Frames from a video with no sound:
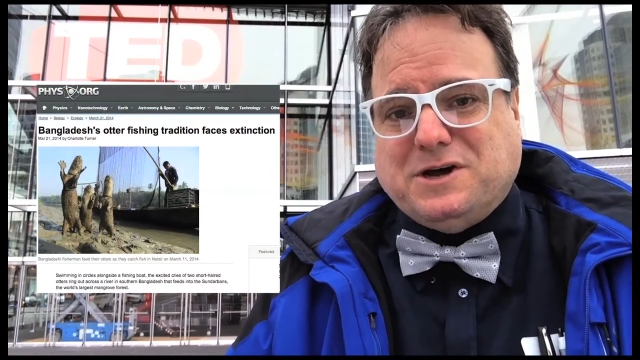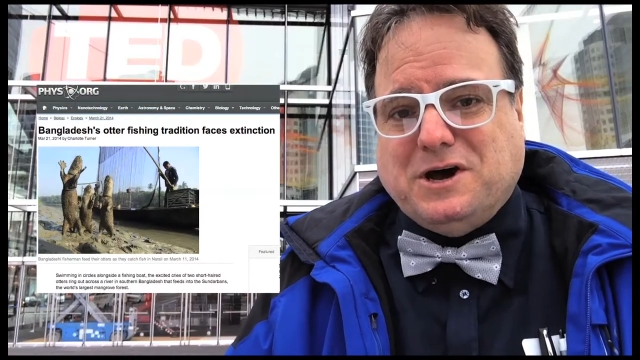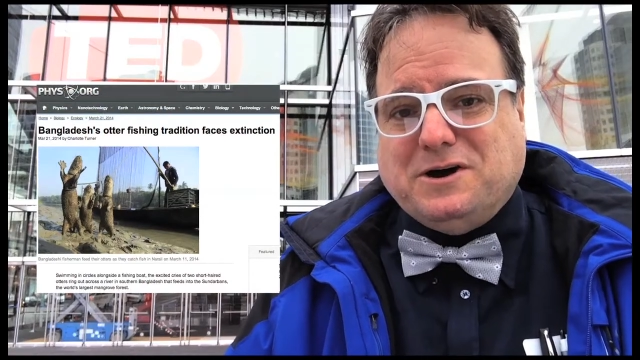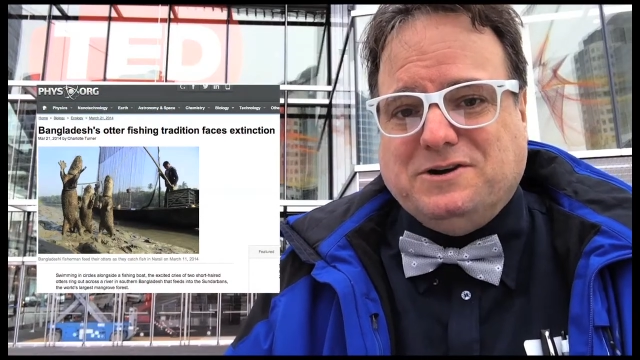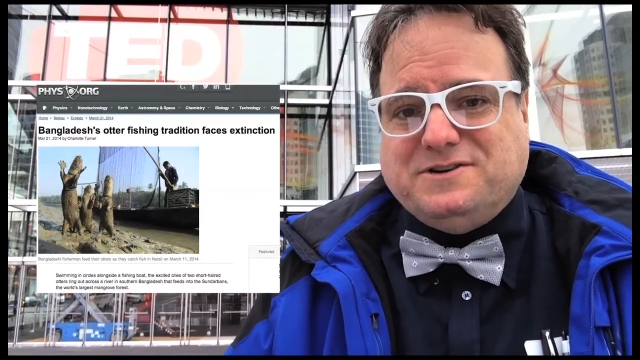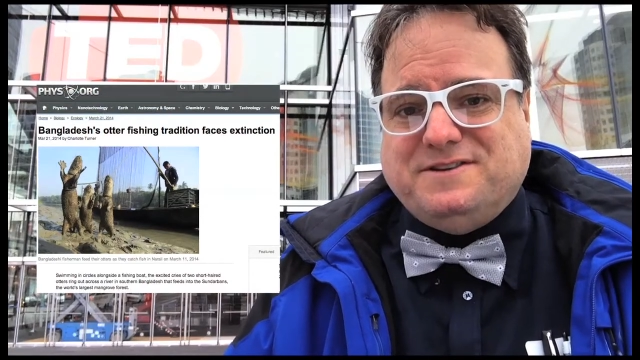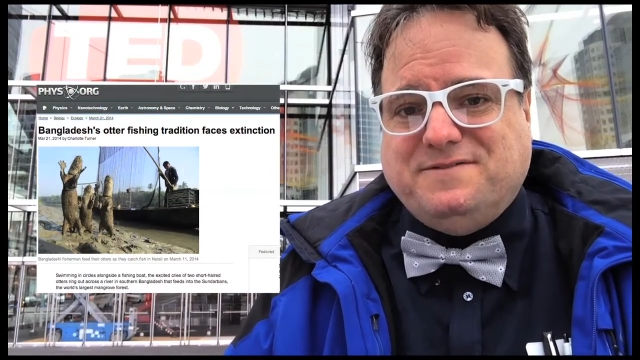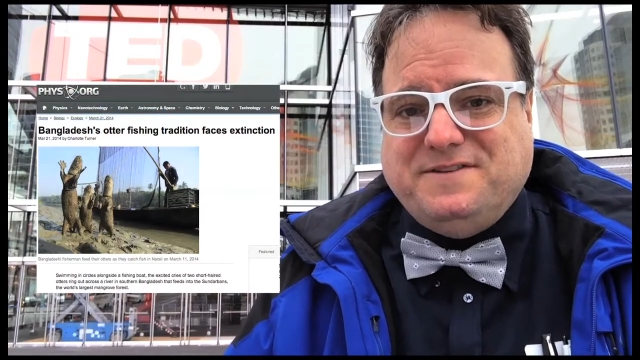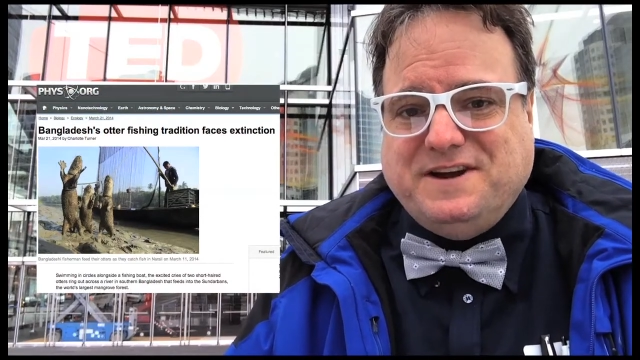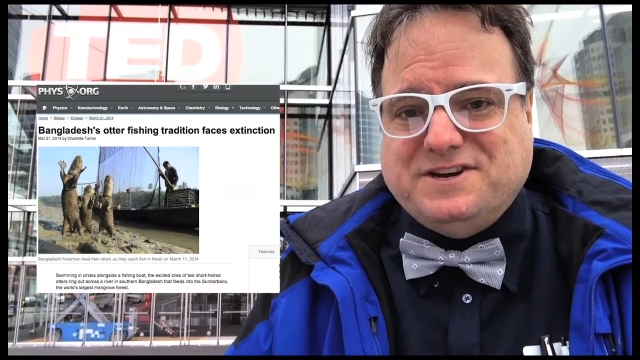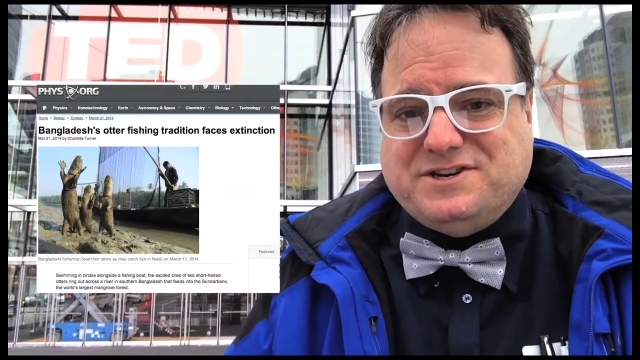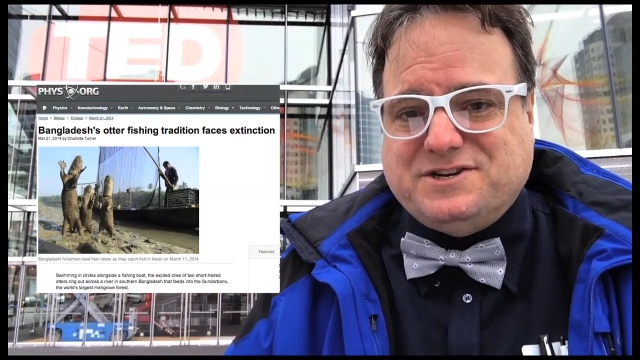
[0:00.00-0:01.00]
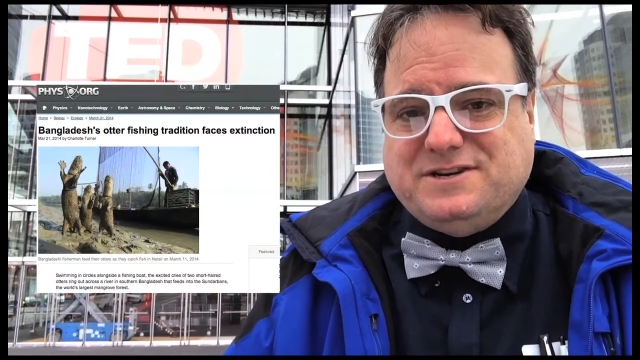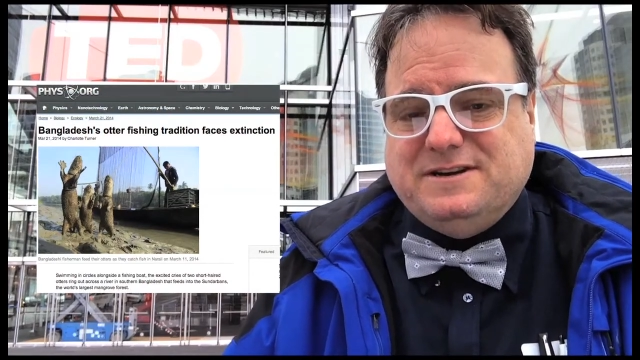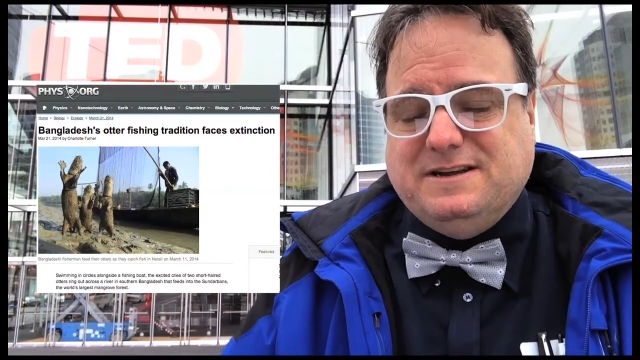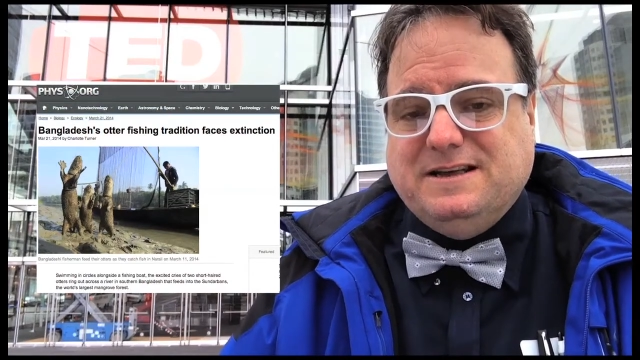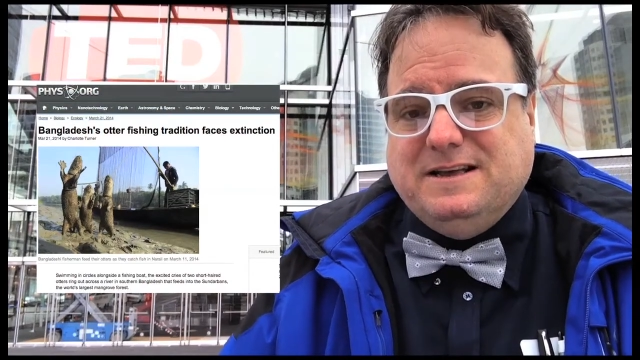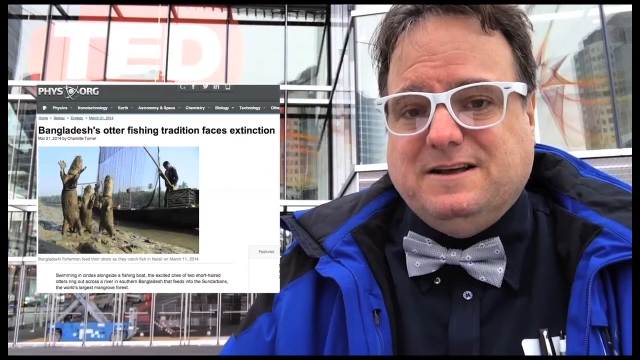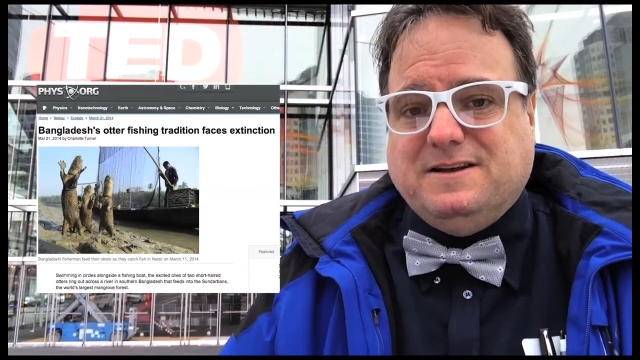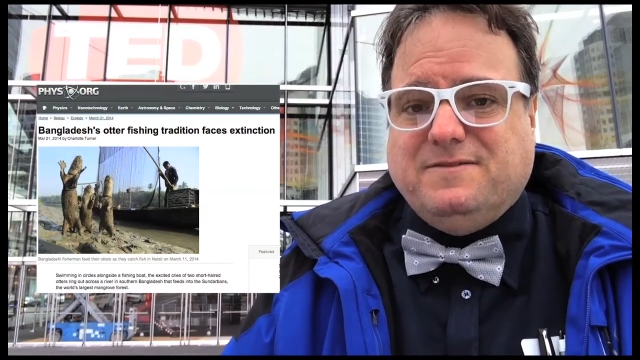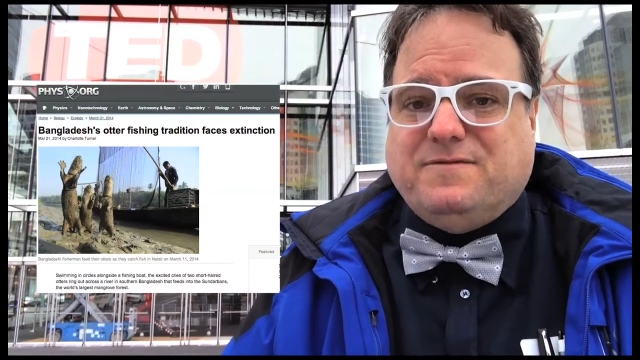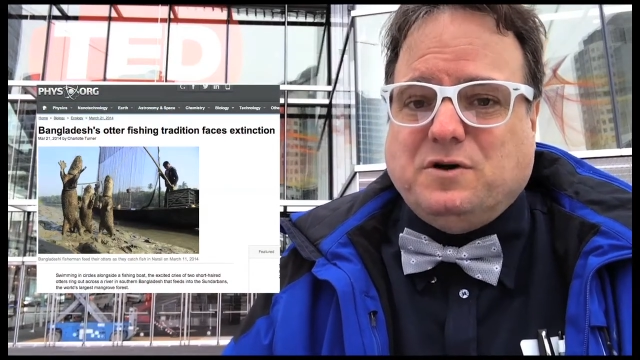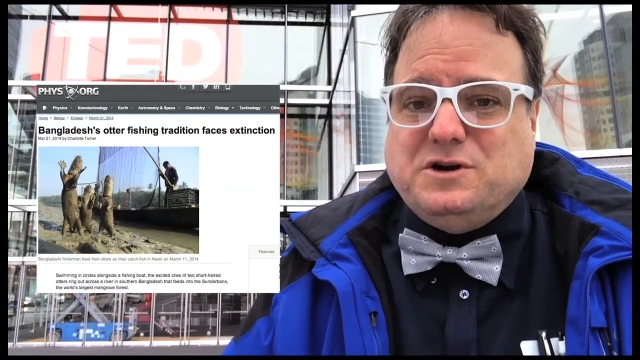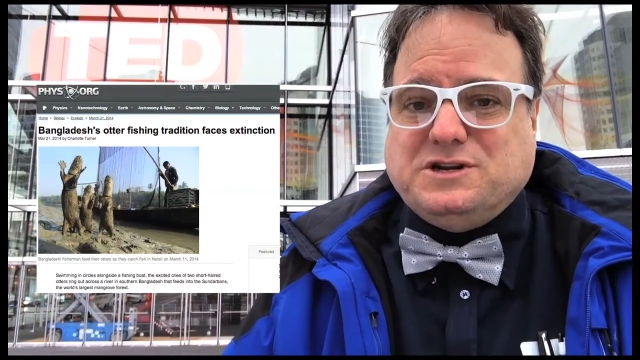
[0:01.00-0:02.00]
otters to fish.
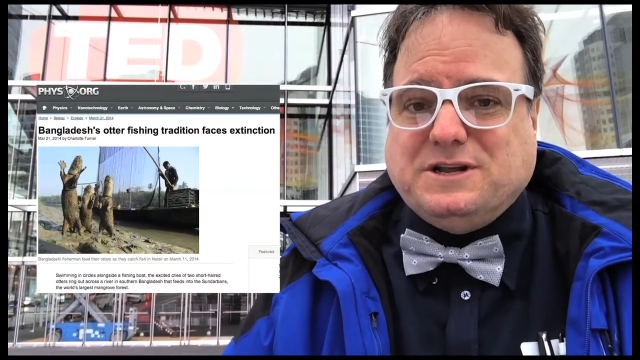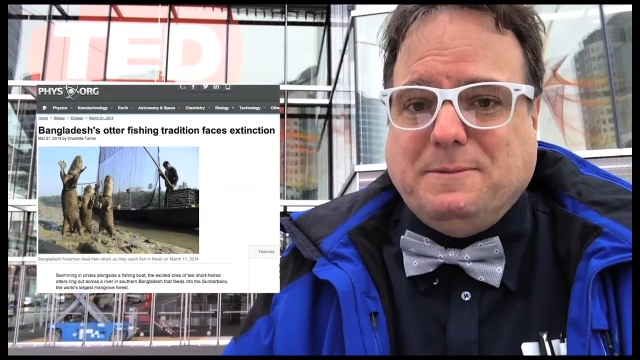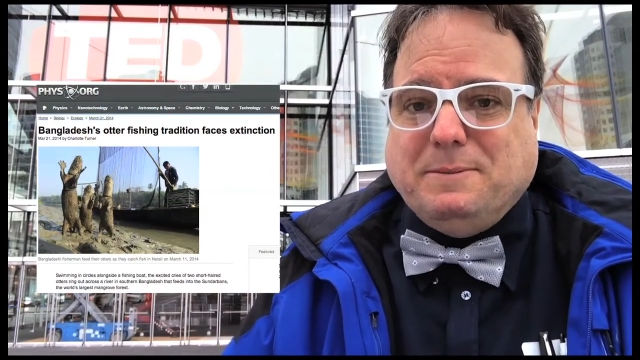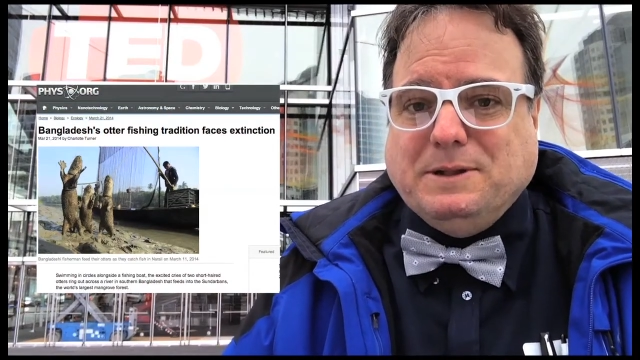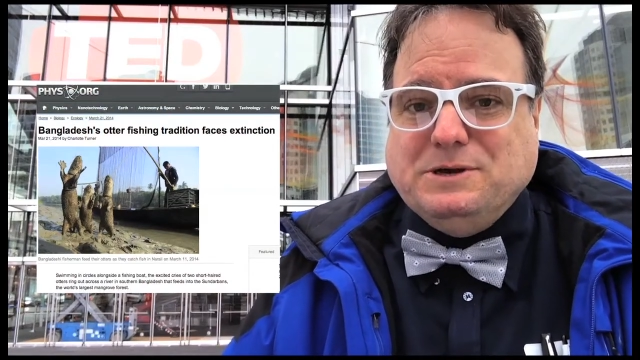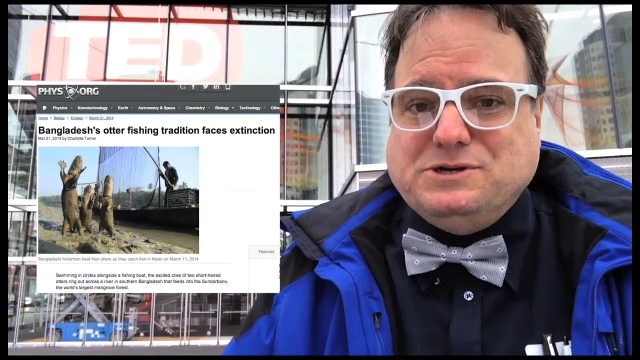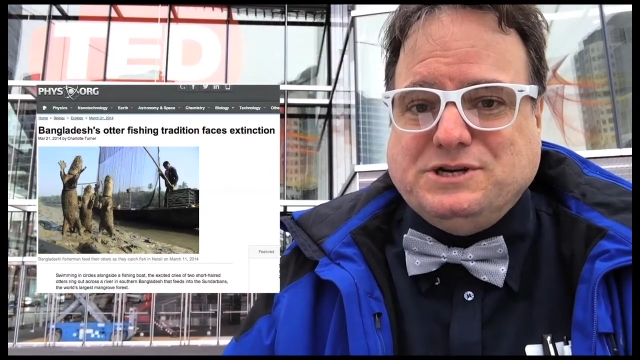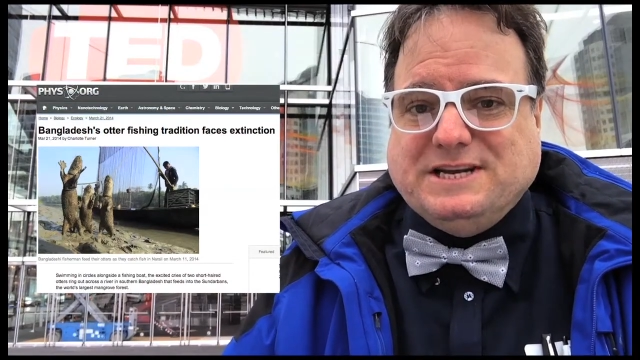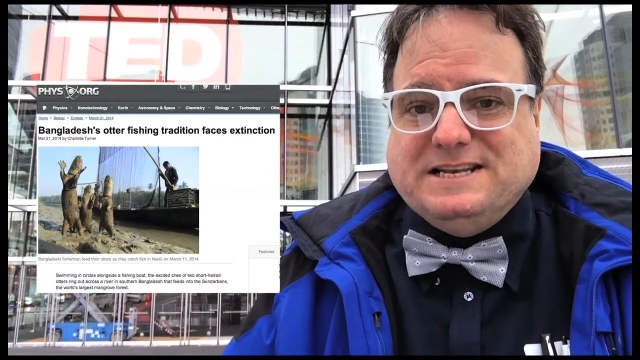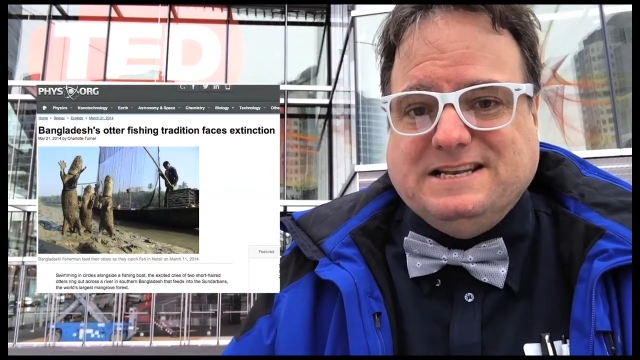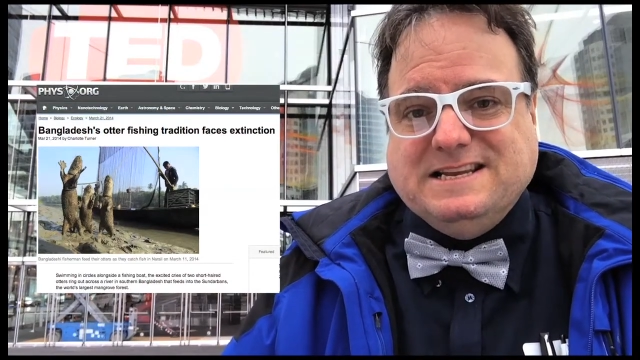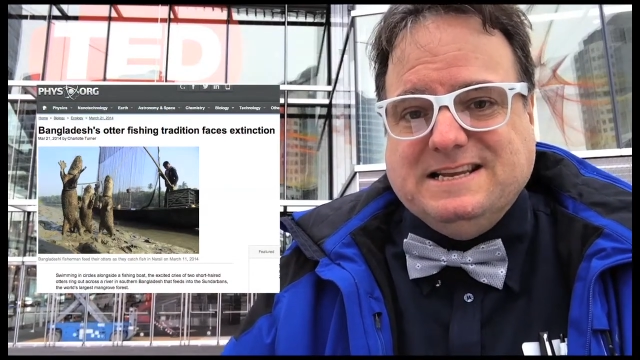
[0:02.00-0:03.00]
Unfortunately, pollution